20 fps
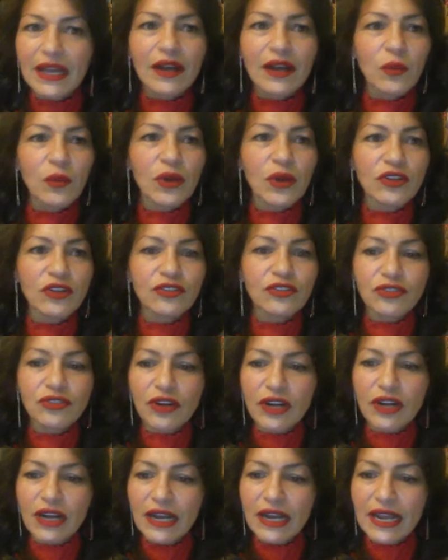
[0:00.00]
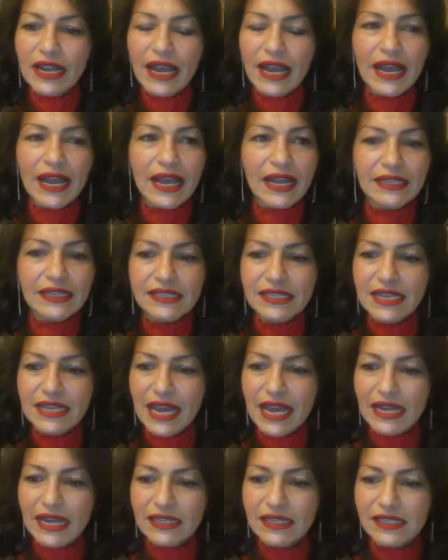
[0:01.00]
We'll try and
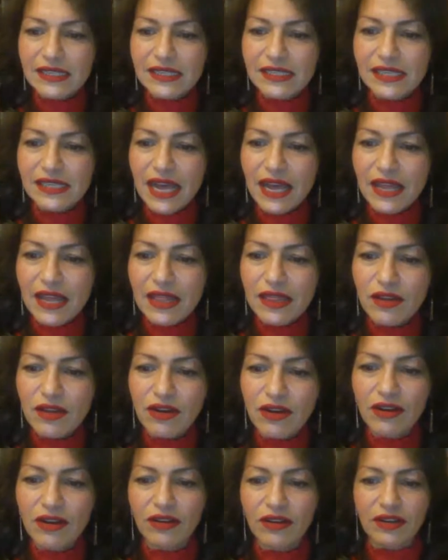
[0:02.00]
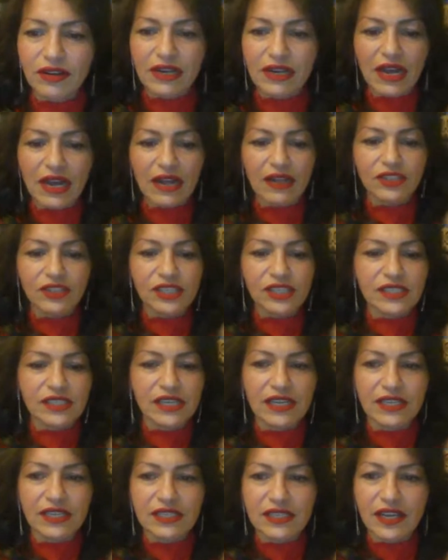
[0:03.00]
get Seth on. I'll just
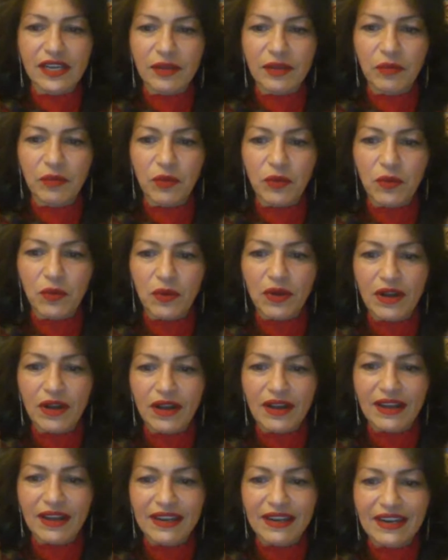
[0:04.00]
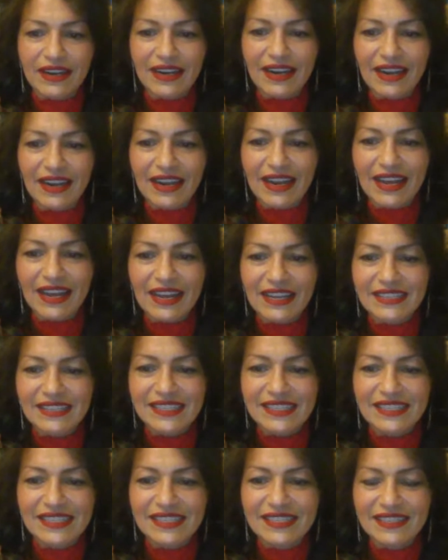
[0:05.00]
say to him one
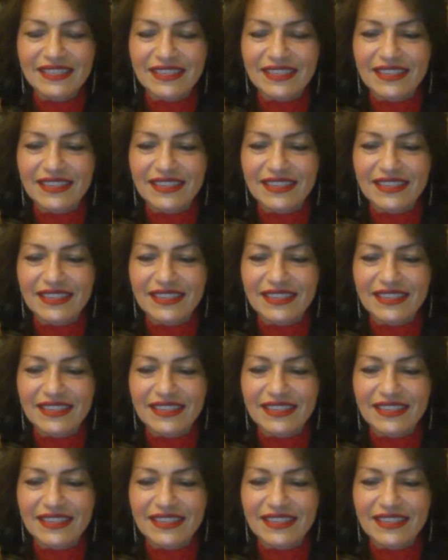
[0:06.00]
last